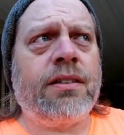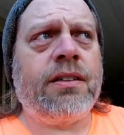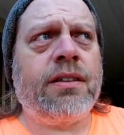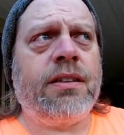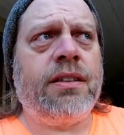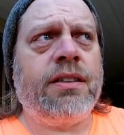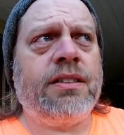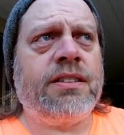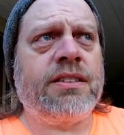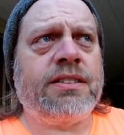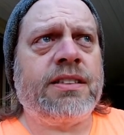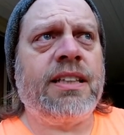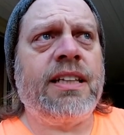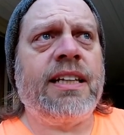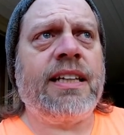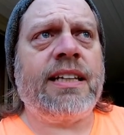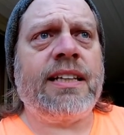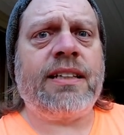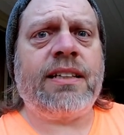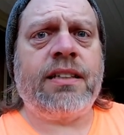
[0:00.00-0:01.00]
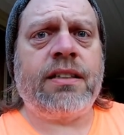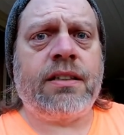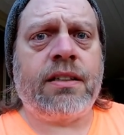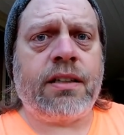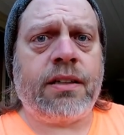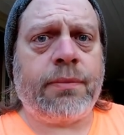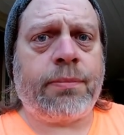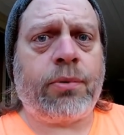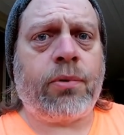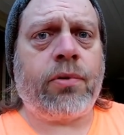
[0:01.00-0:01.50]
you just get to
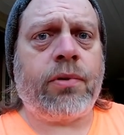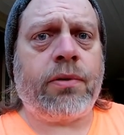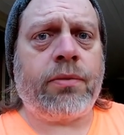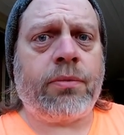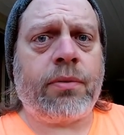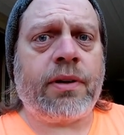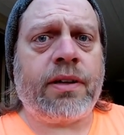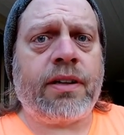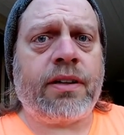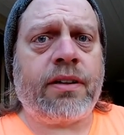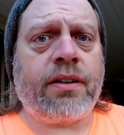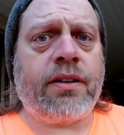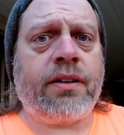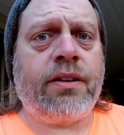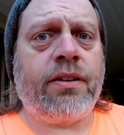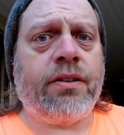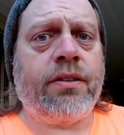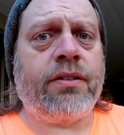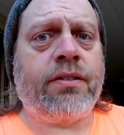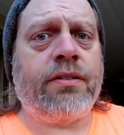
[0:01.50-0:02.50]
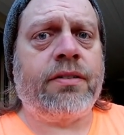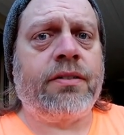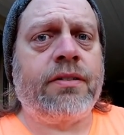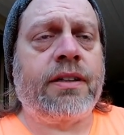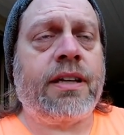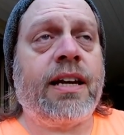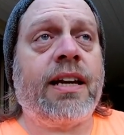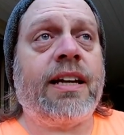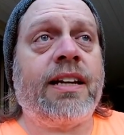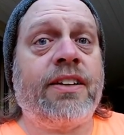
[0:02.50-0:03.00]
the point where you're
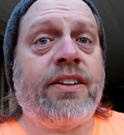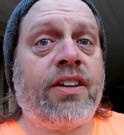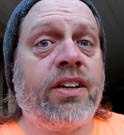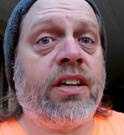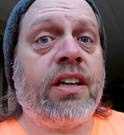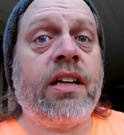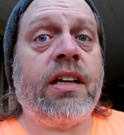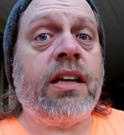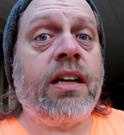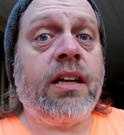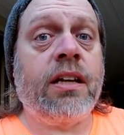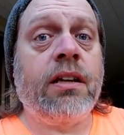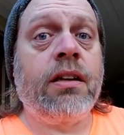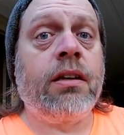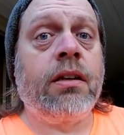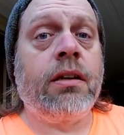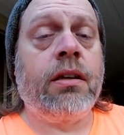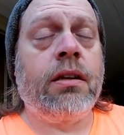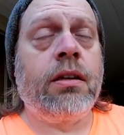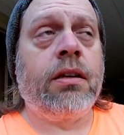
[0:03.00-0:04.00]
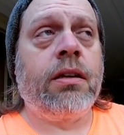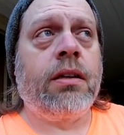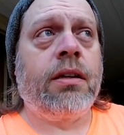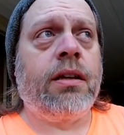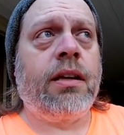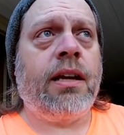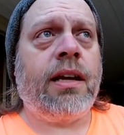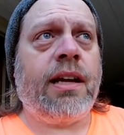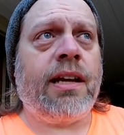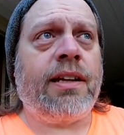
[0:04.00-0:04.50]
kind of done
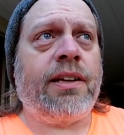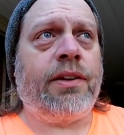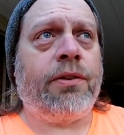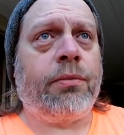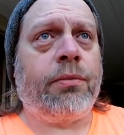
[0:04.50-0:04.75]
and you're